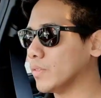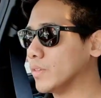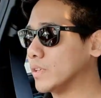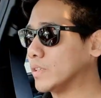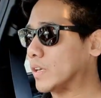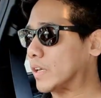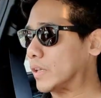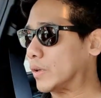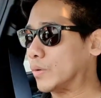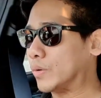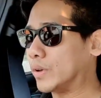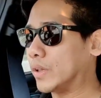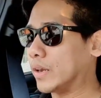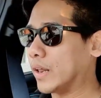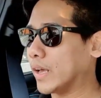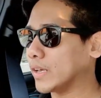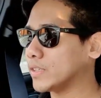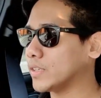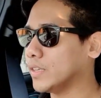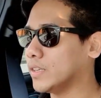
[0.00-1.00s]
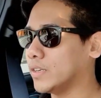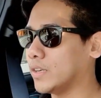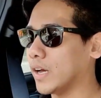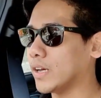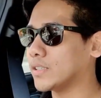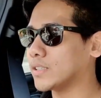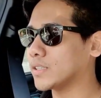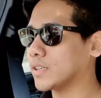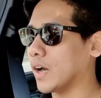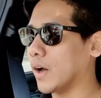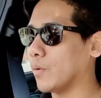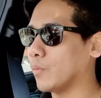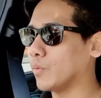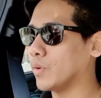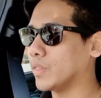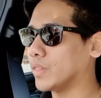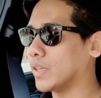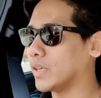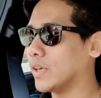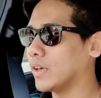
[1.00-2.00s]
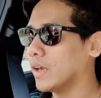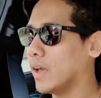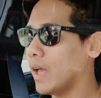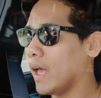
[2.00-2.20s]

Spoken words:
this head unit actually does come with the